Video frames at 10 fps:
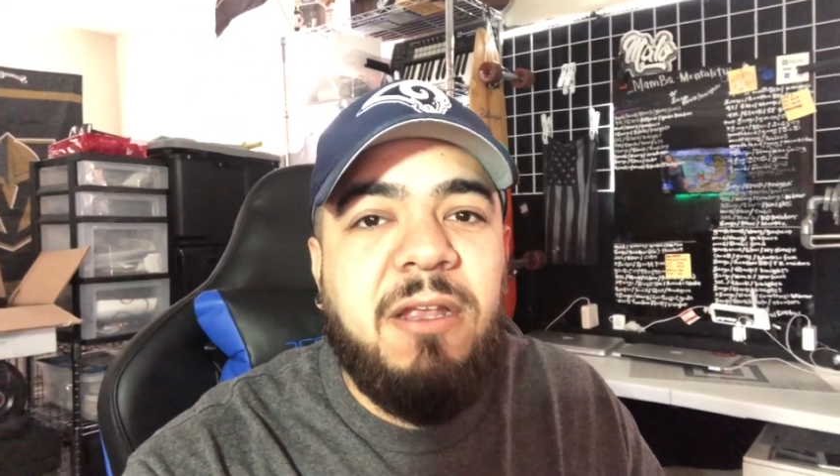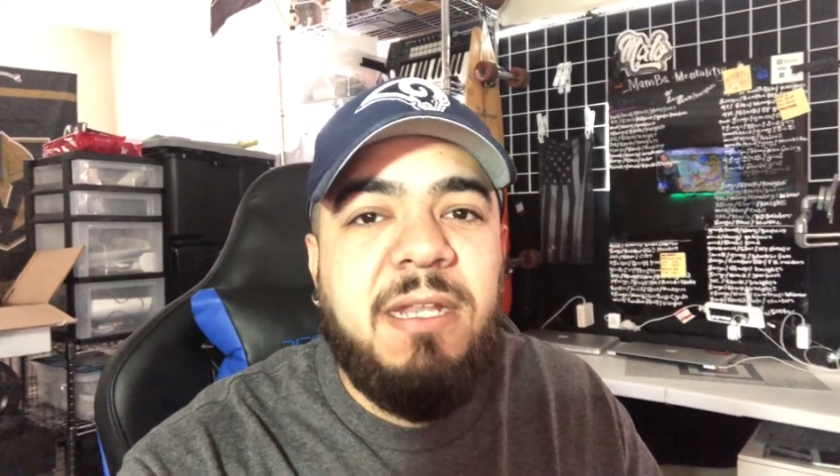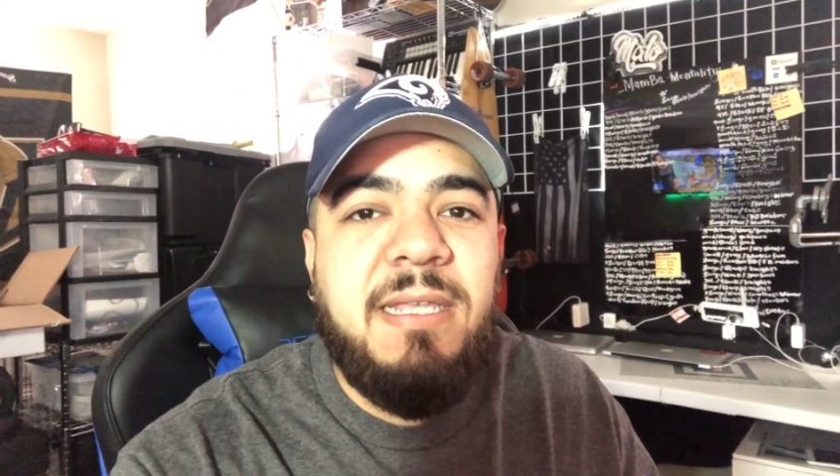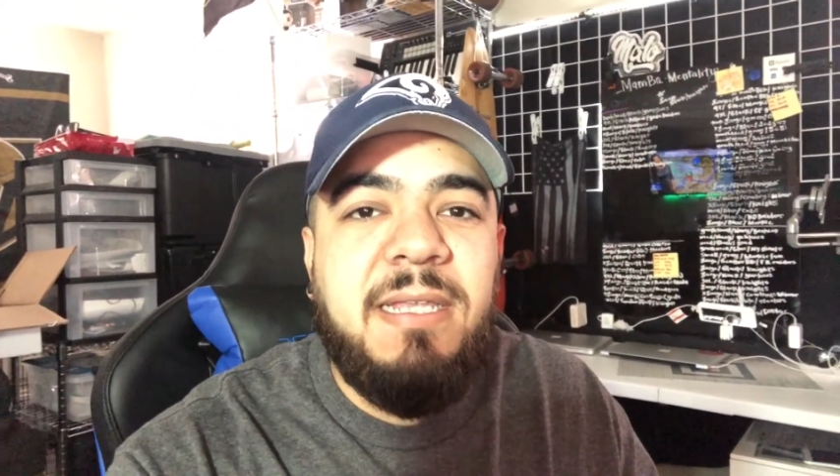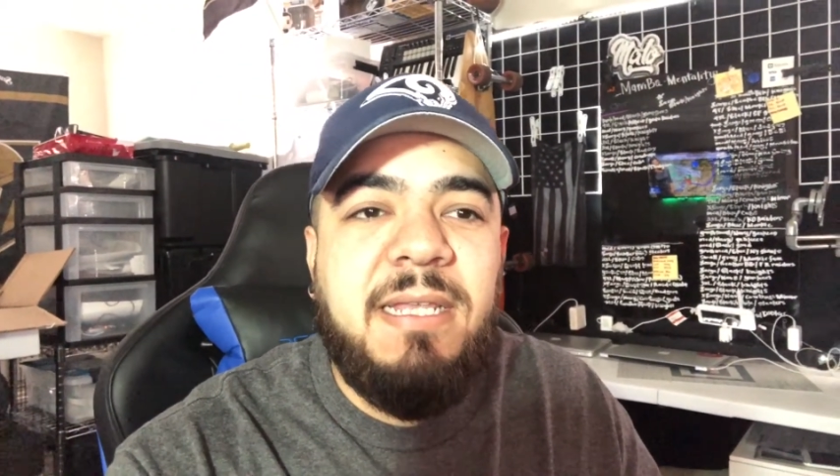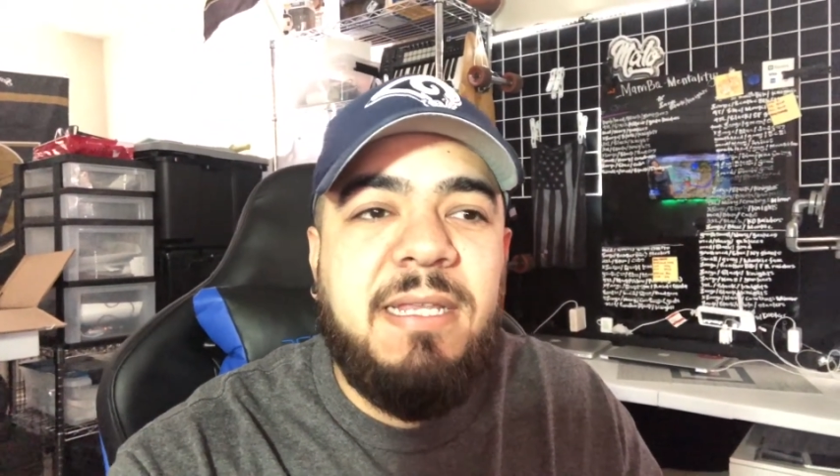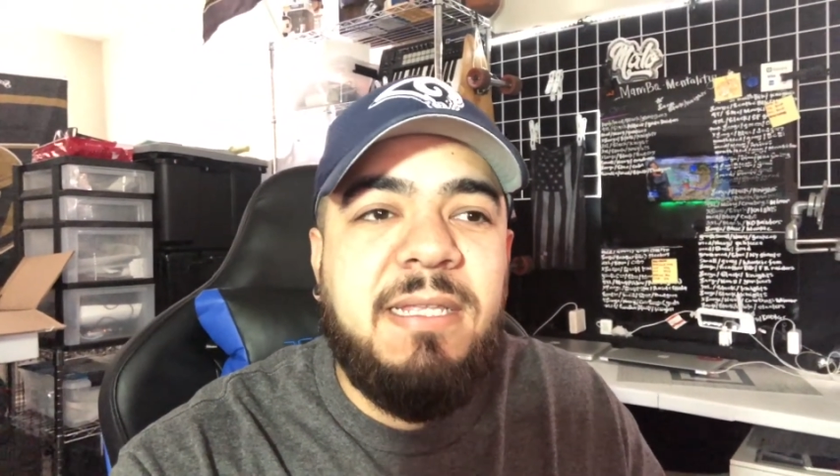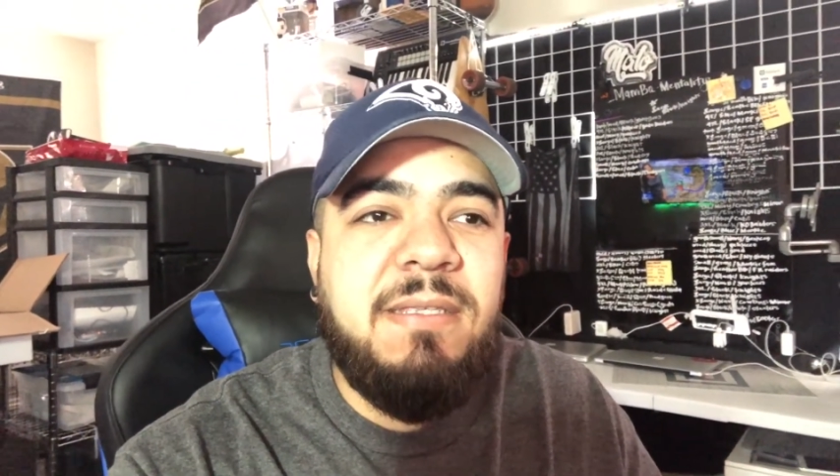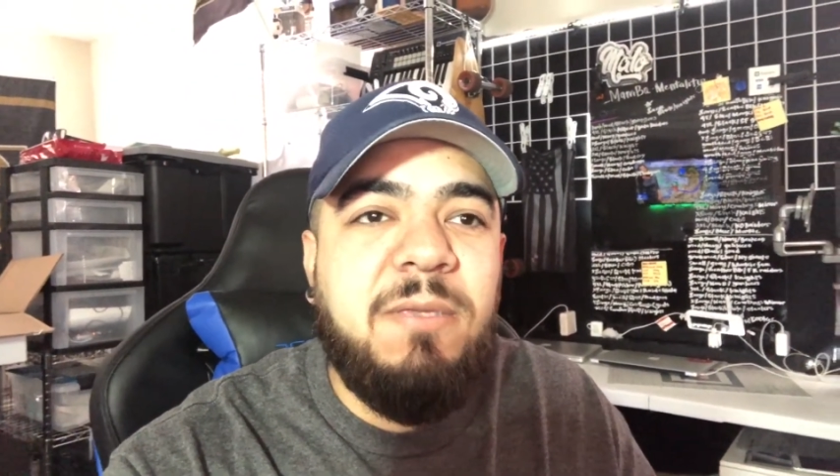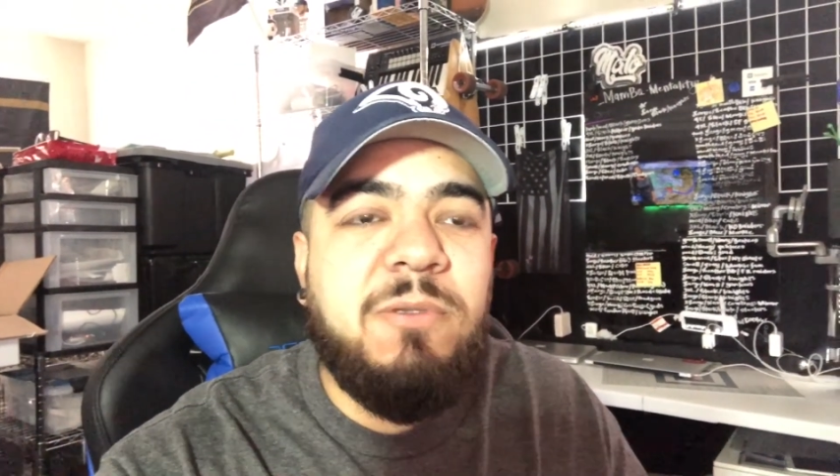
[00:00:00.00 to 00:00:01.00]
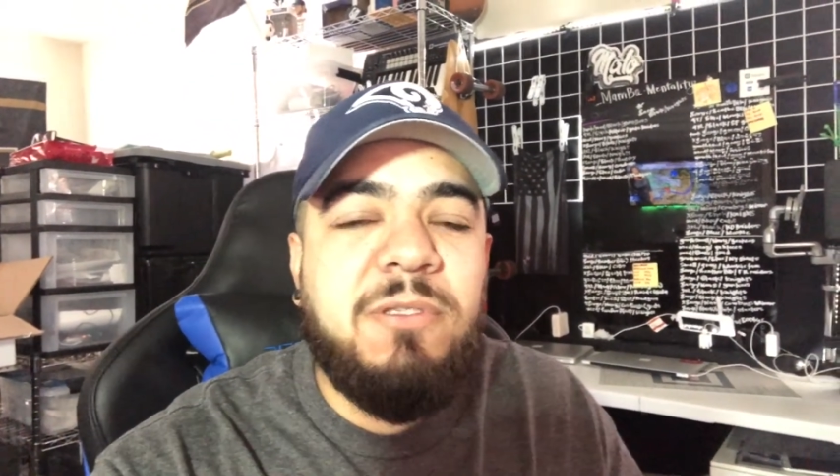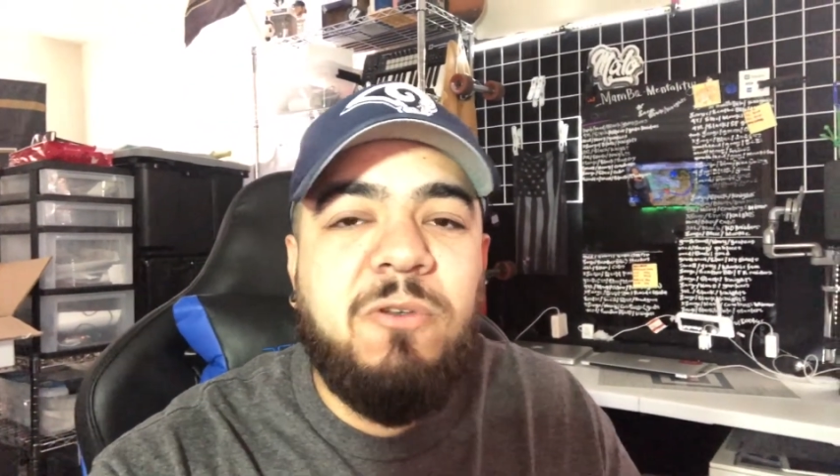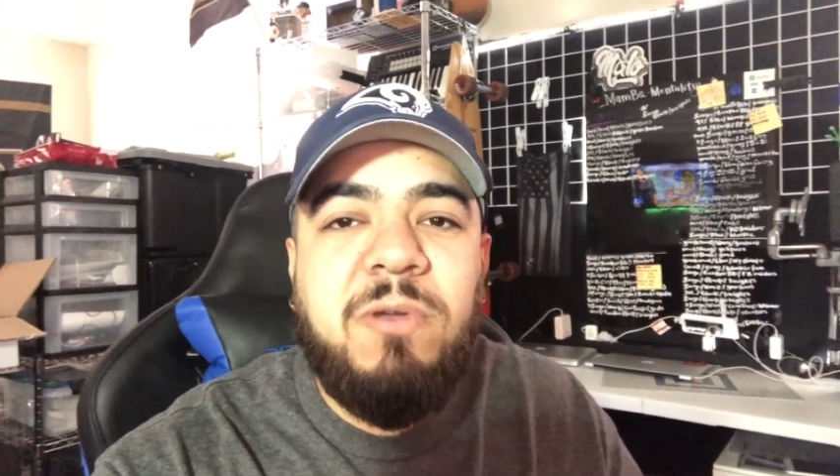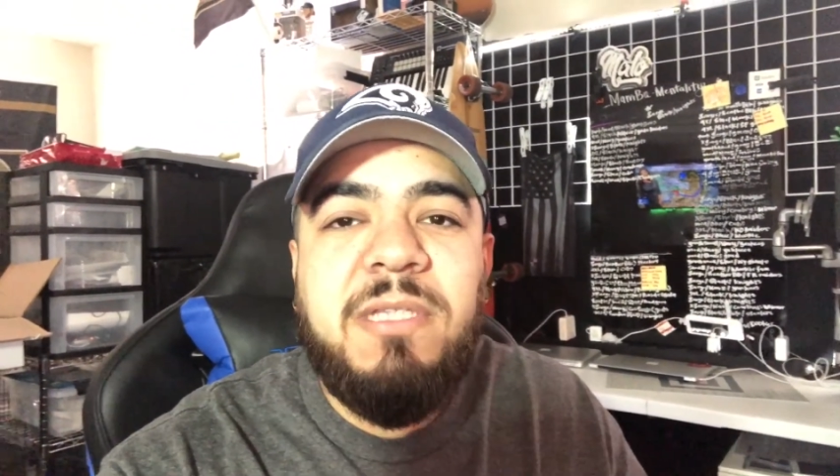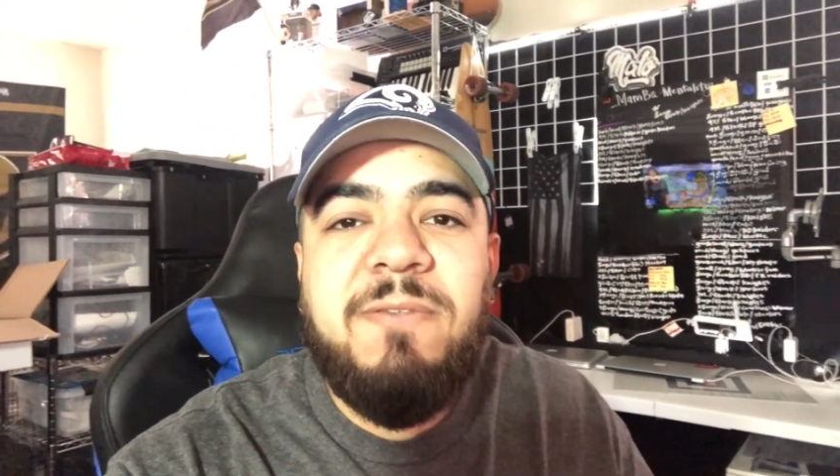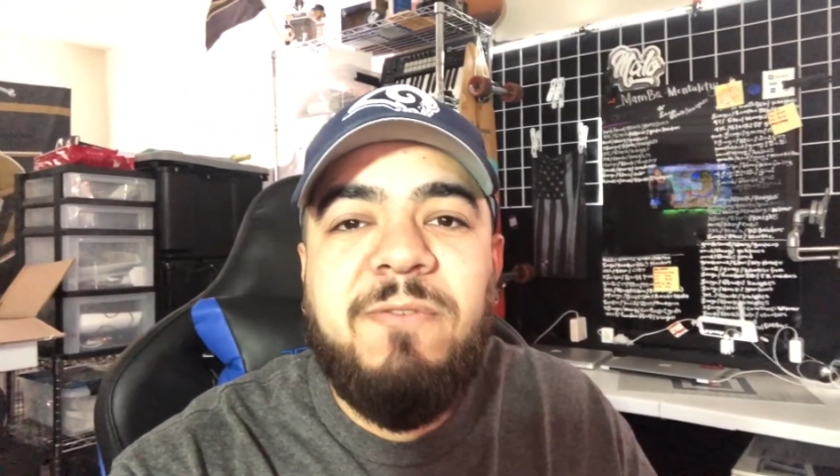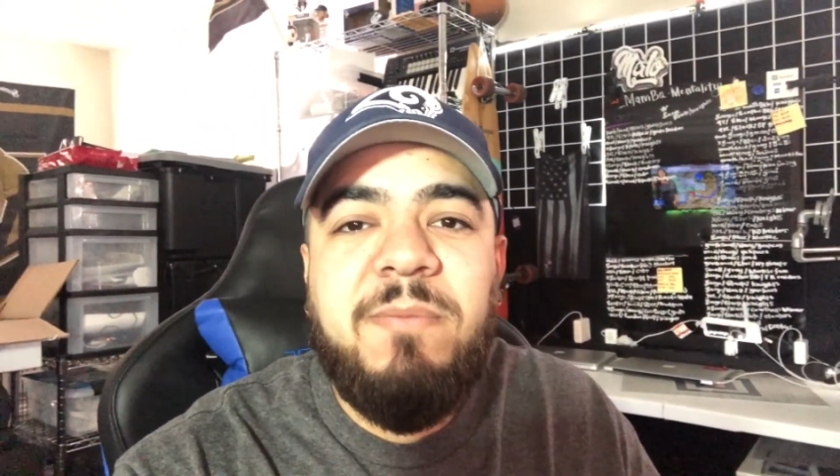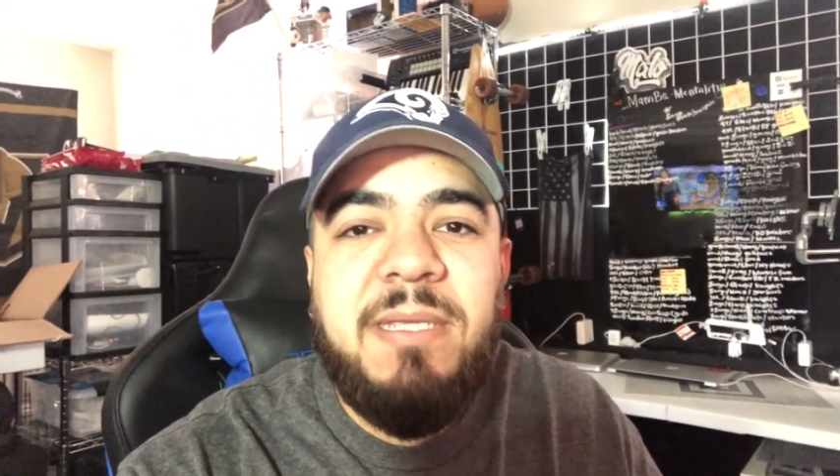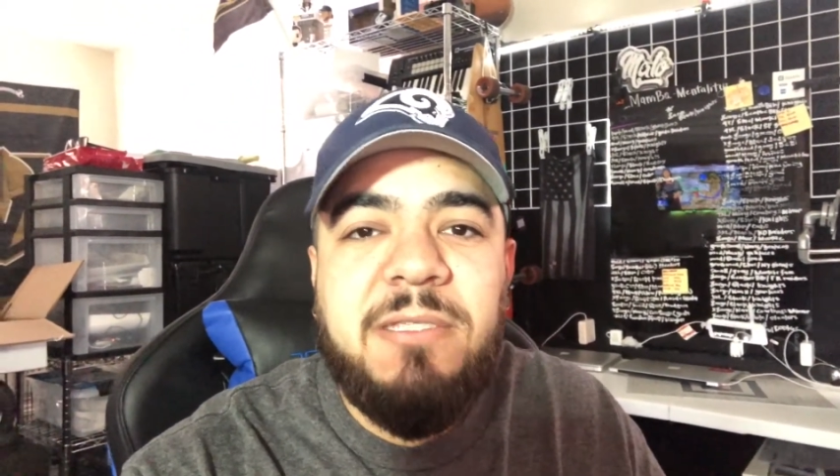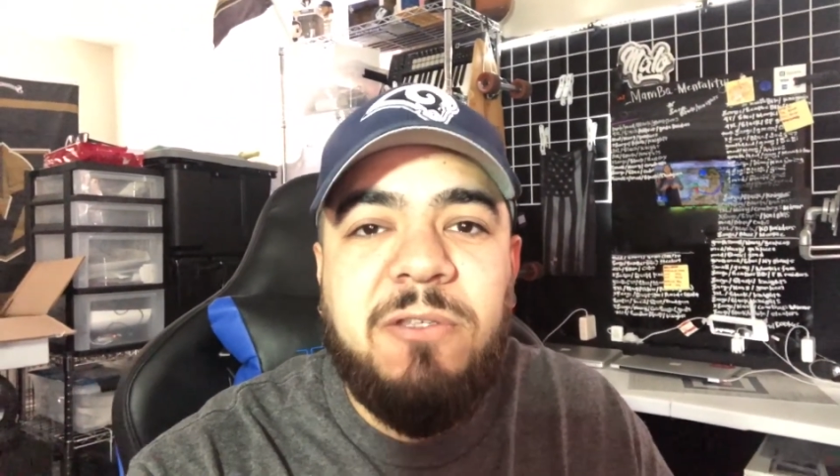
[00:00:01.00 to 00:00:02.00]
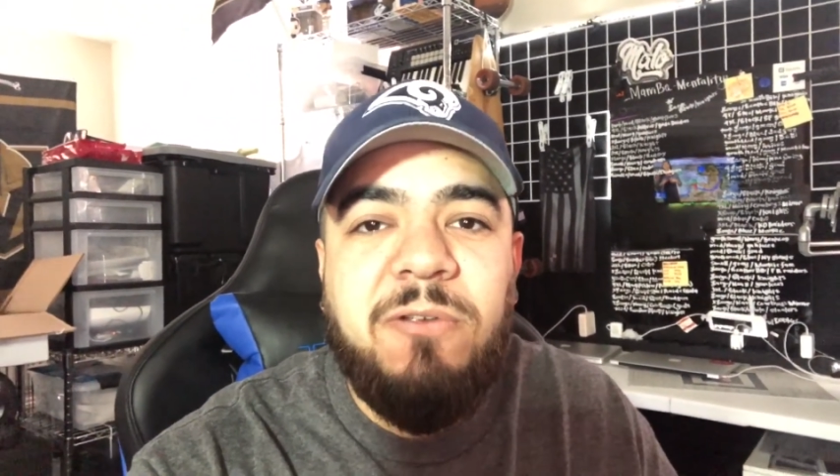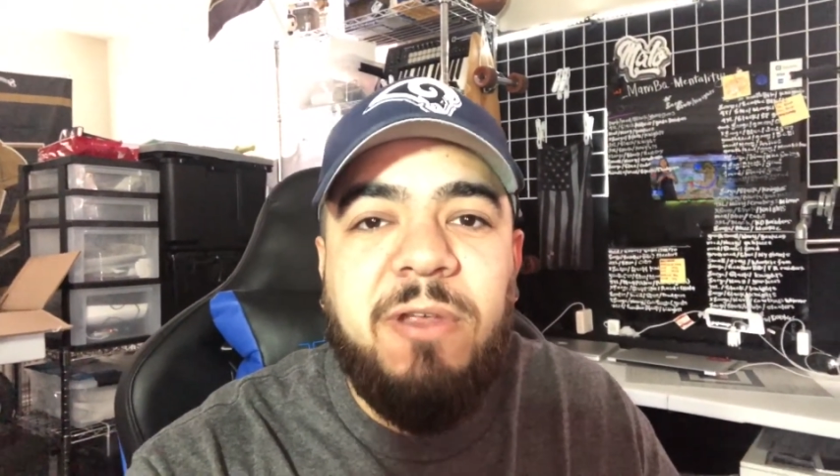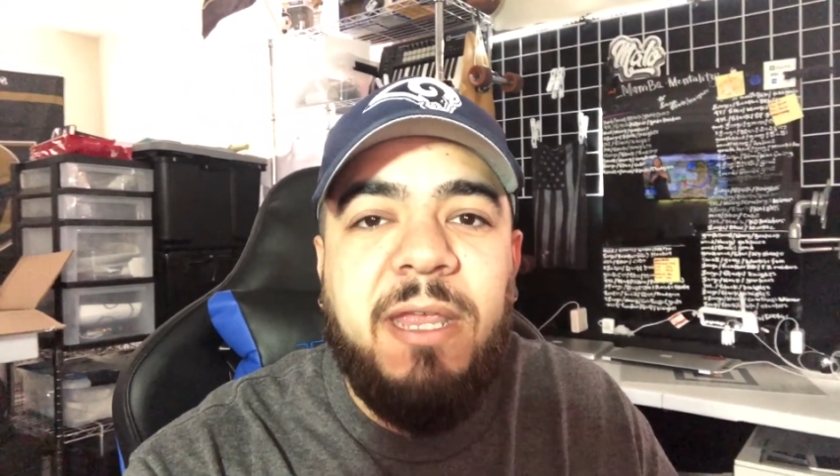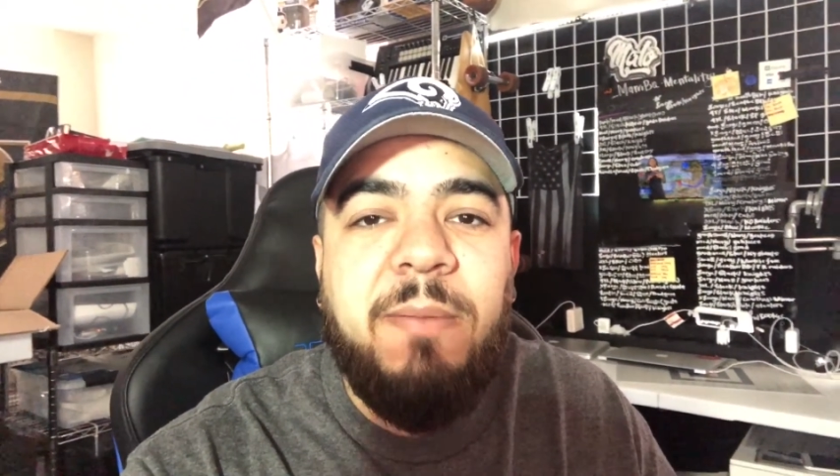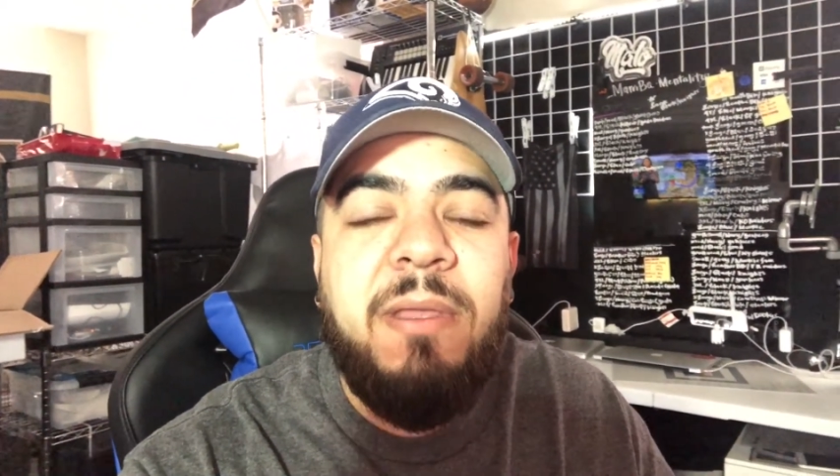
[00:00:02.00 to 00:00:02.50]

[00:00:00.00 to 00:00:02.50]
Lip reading: and it was a question from Instagram,